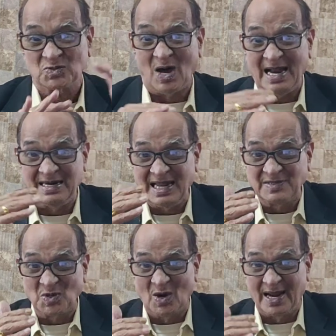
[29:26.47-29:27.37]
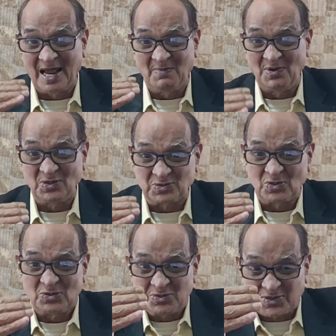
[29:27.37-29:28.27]
So, unless you are able
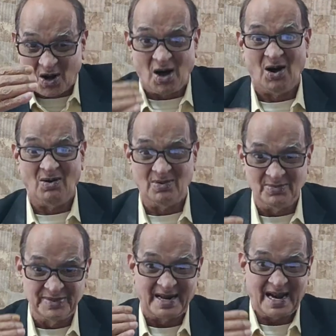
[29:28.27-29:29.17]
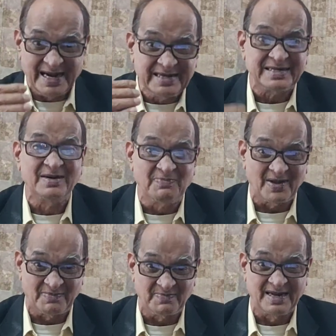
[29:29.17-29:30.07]
to draw the right
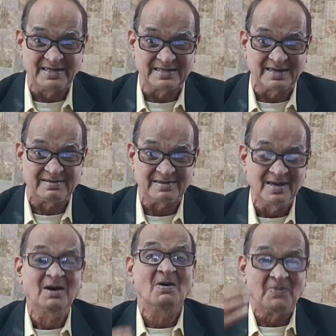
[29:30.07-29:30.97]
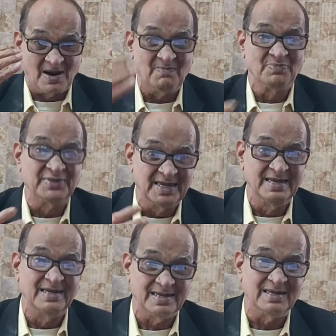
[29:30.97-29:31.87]
information from
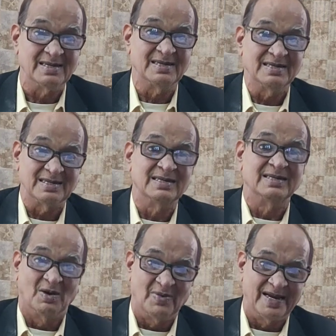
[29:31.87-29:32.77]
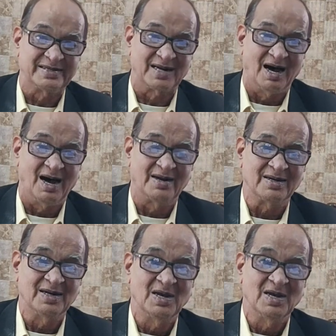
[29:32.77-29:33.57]
the innovator,